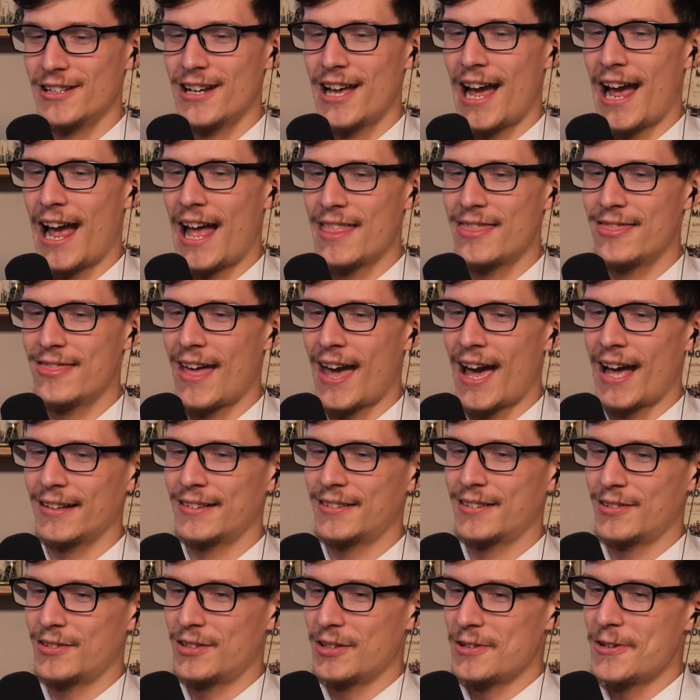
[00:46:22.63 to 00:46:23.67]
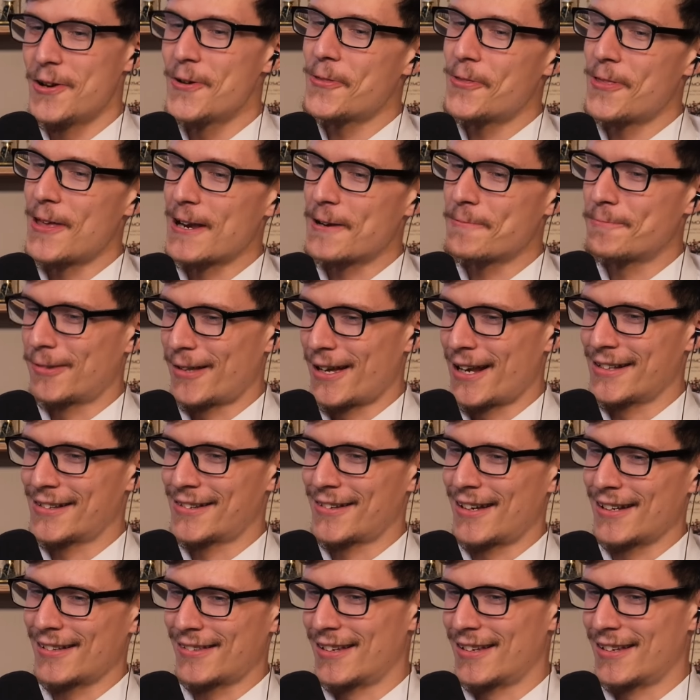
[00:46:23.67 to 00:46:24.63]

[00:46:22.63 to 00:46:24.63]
and that's, do you think plants like